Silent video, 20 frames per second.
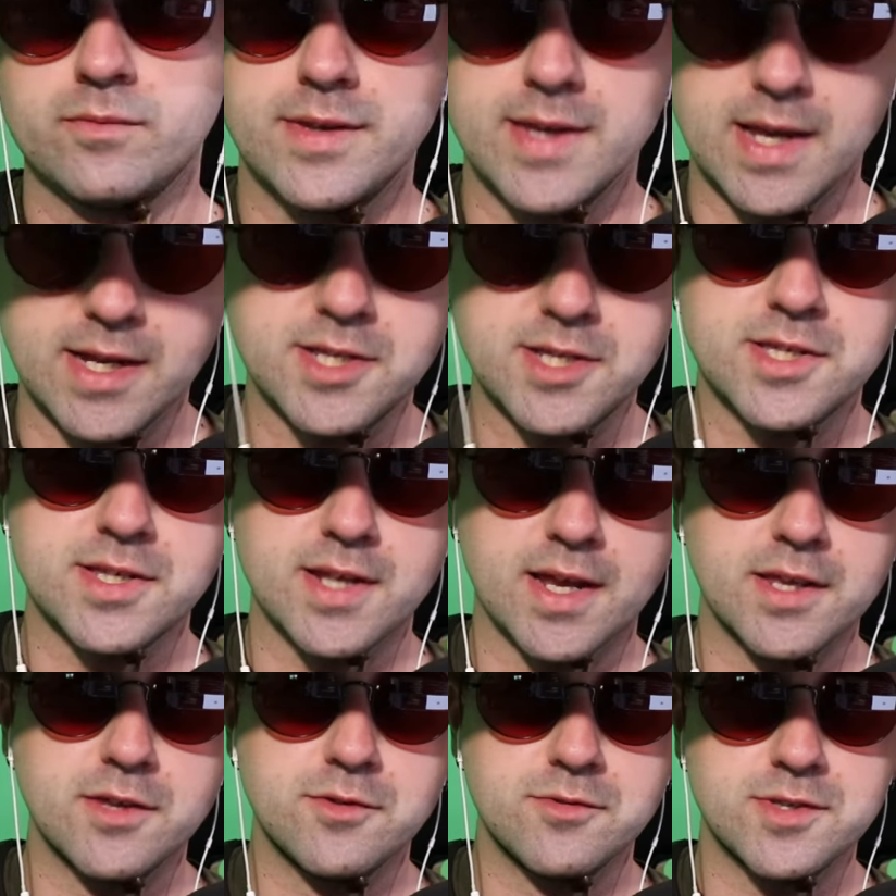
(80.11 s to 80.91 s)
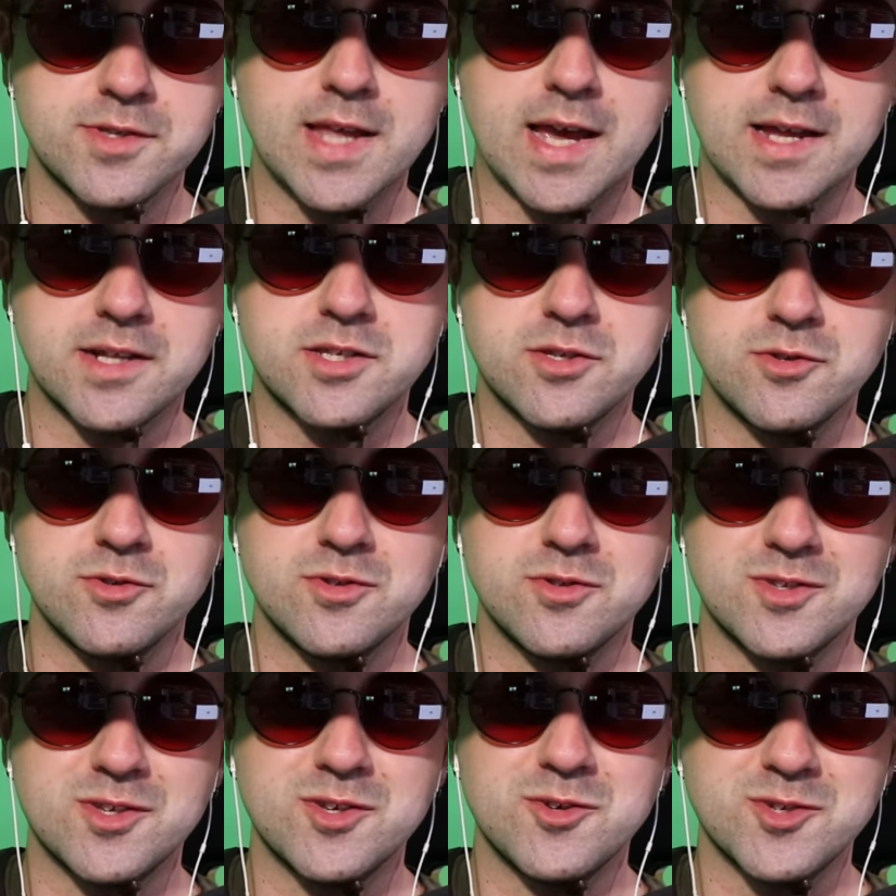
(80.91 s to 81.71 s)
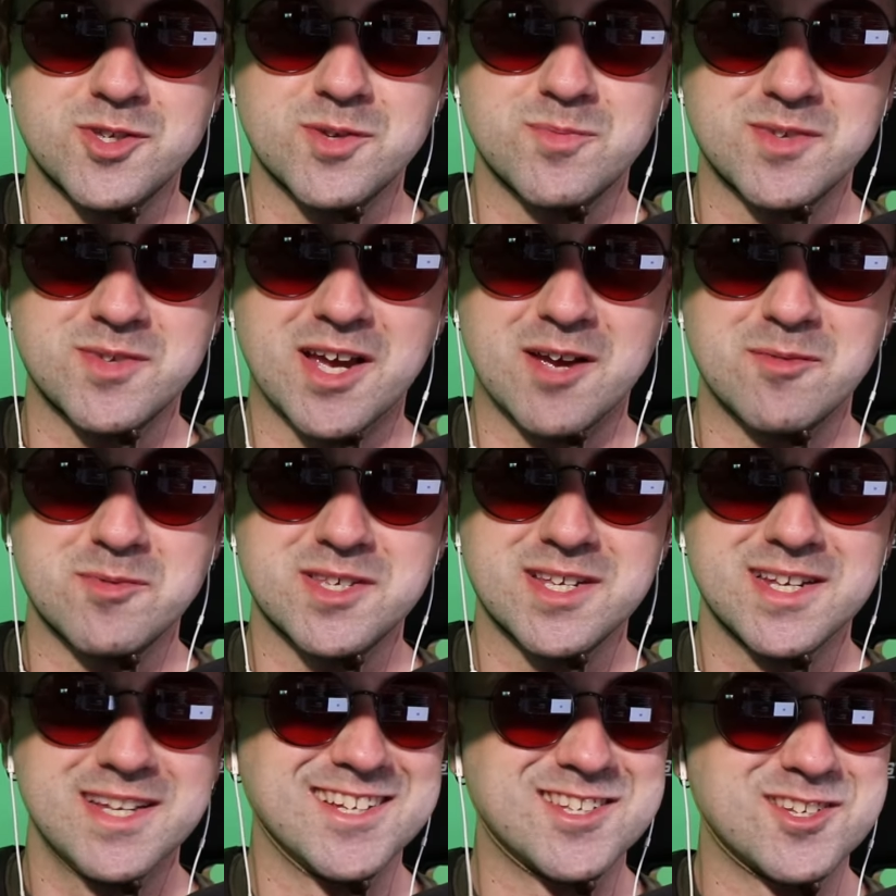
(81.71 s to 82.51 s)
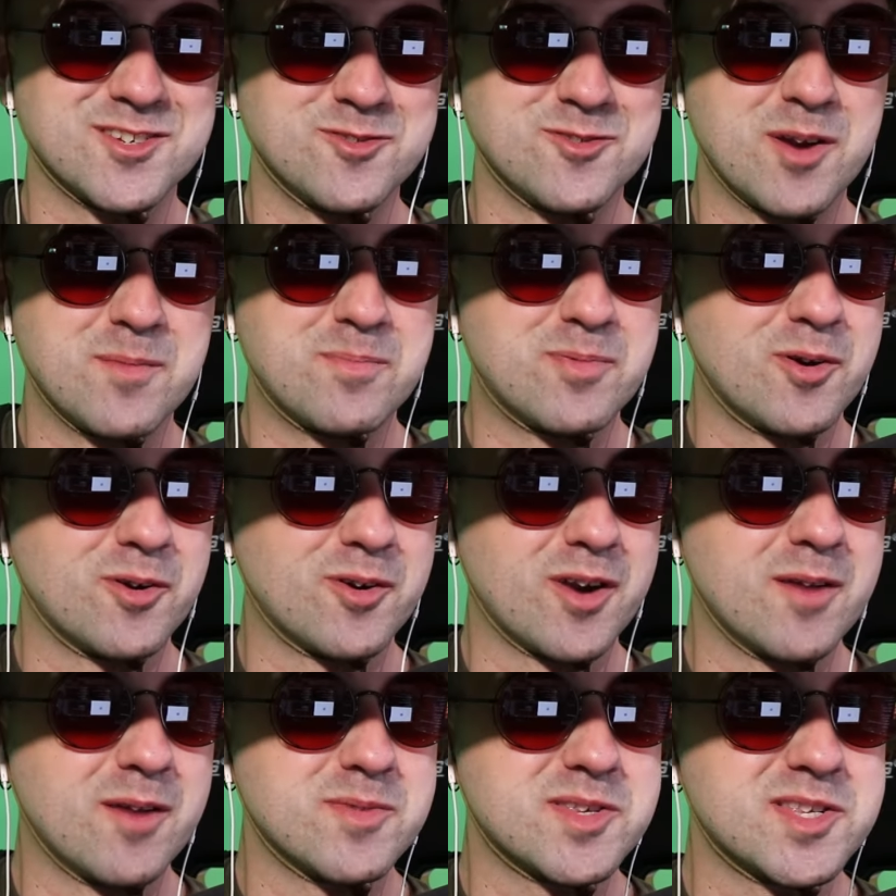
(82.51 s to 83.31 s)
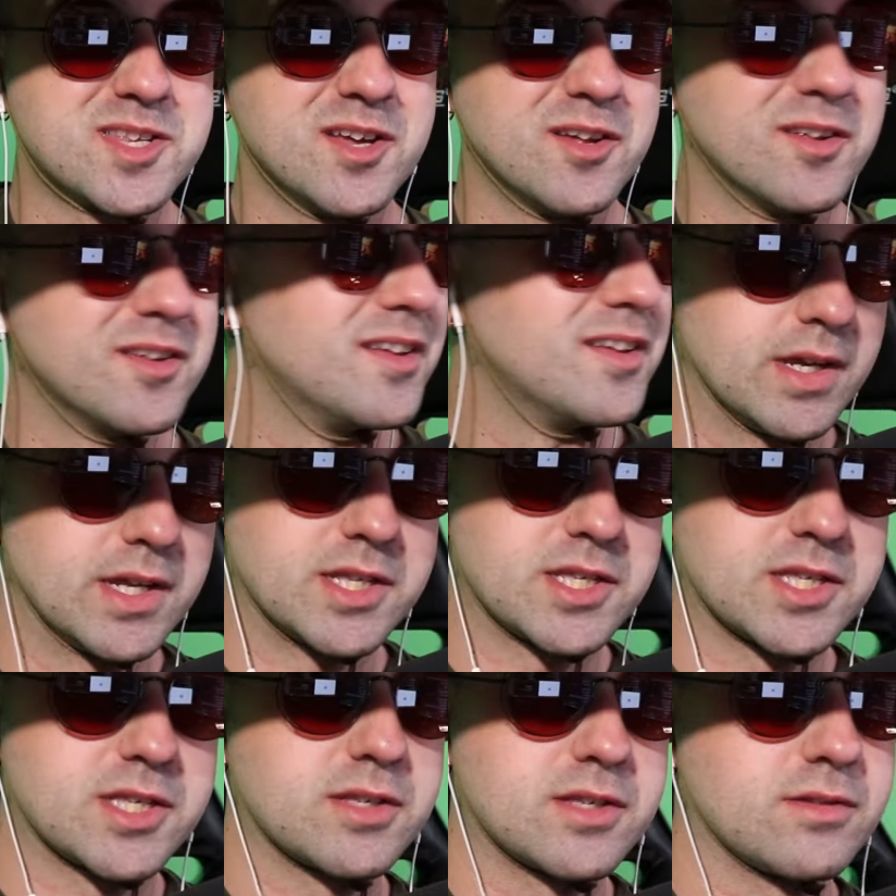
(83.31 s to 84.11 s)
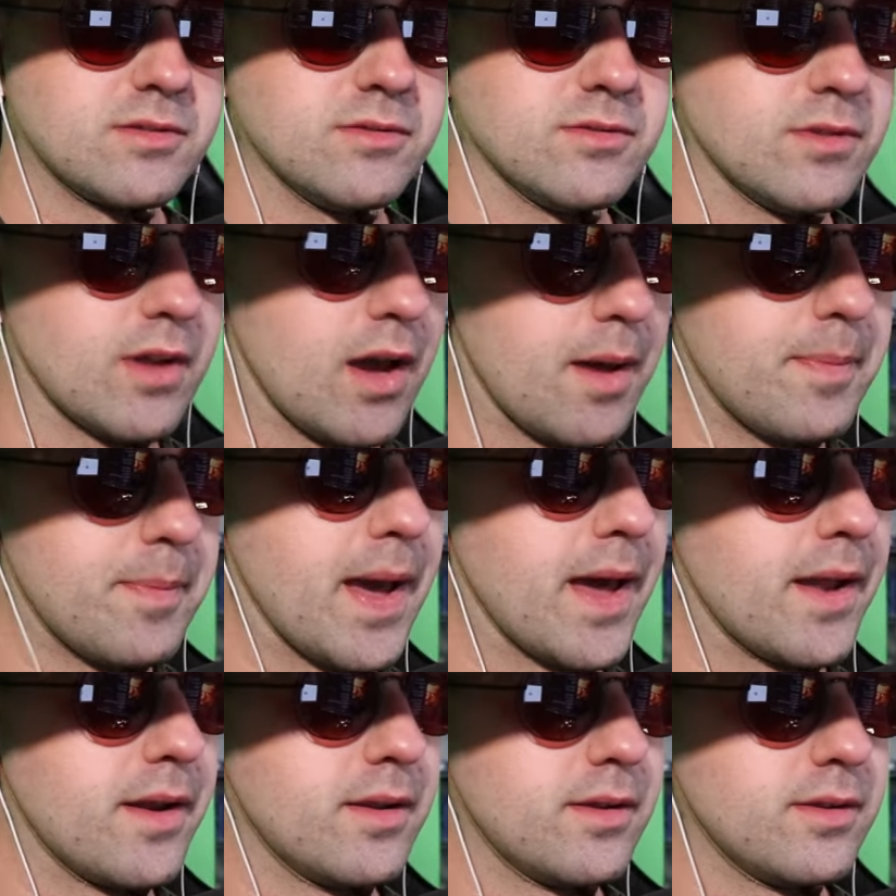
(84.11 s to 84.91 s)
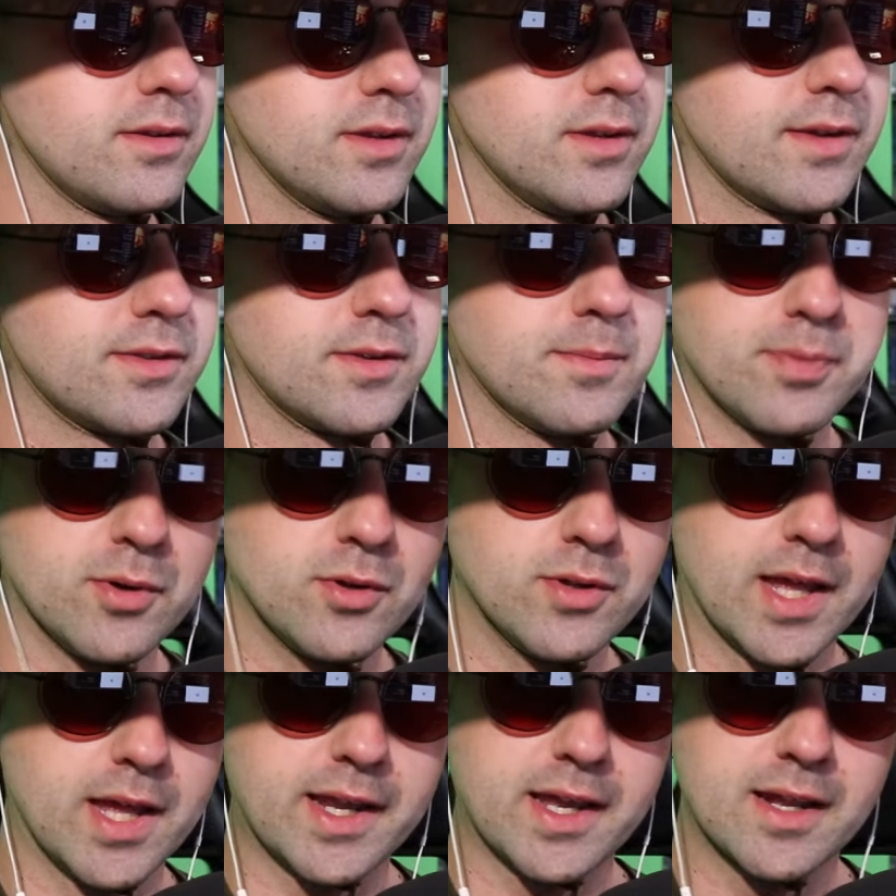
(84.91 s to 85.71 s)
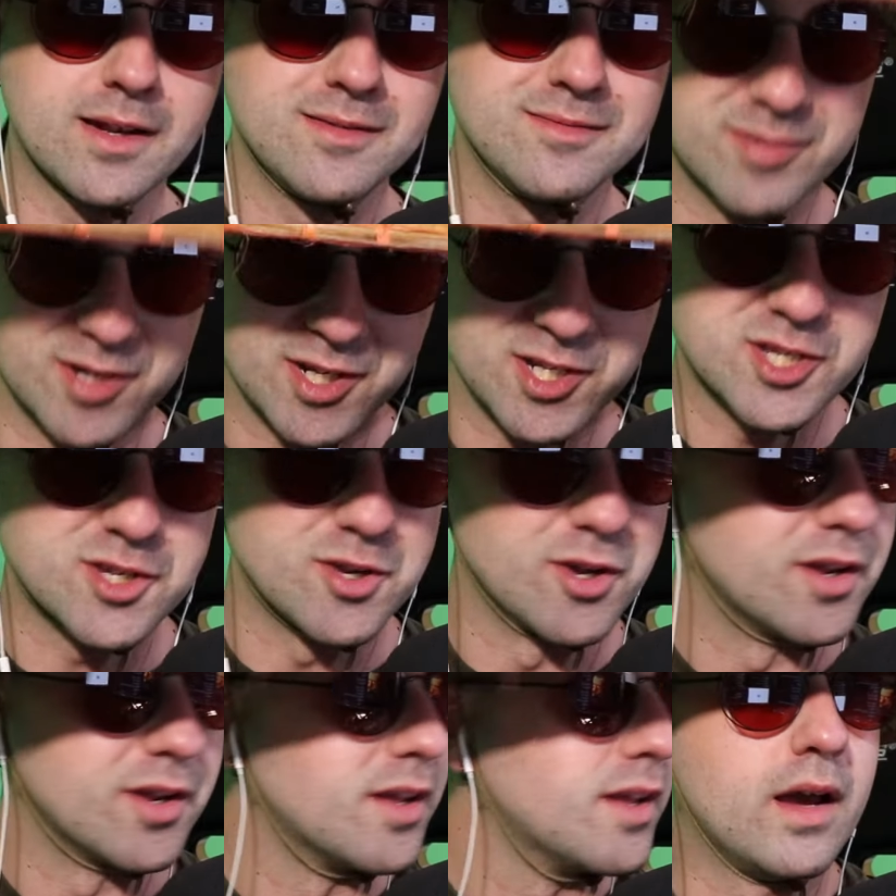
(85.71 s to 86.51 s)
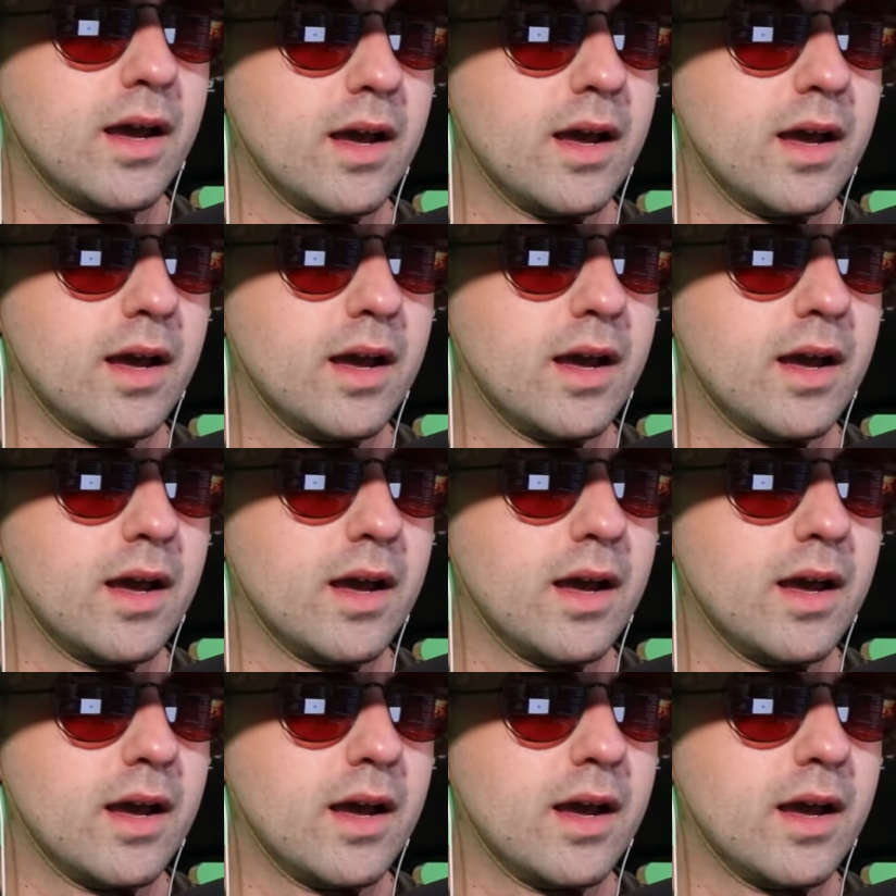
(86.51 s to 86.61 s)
Yes, I use that too sometimes. It's a great program still. It's not bad. You have to bootleg it, but it's good.